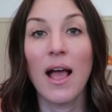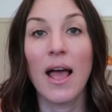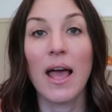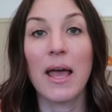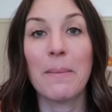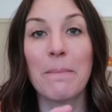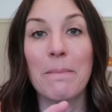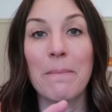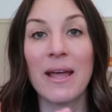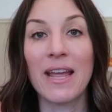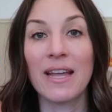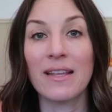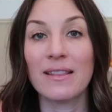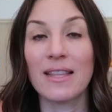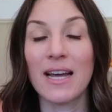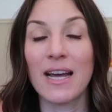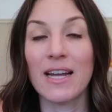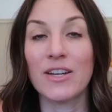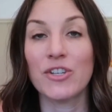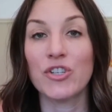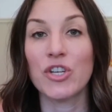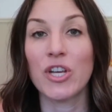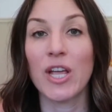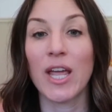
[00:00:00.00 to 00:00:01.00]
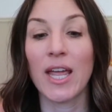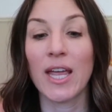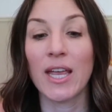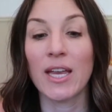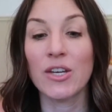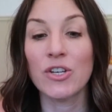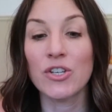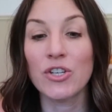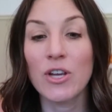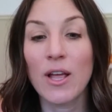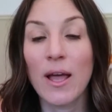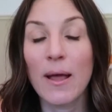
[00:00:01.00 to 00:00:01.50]
and make that
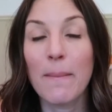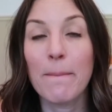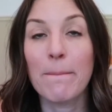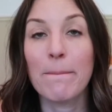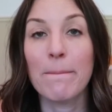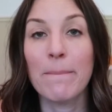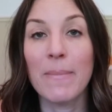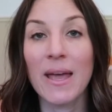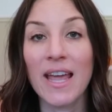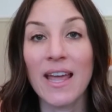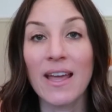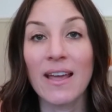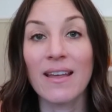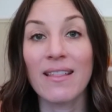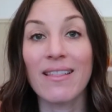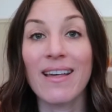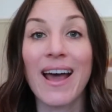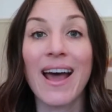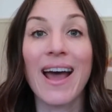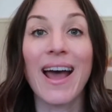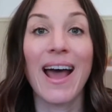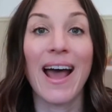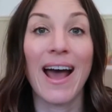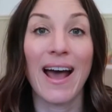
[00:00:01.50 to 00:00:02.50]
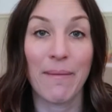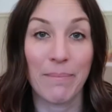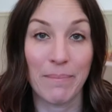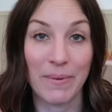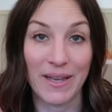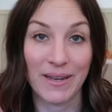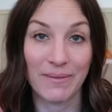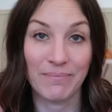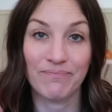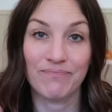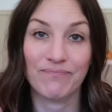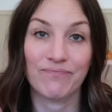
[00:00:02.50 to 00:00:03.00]
change, make that
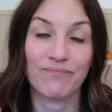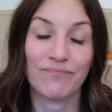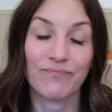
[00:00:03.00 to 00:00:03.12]
happen.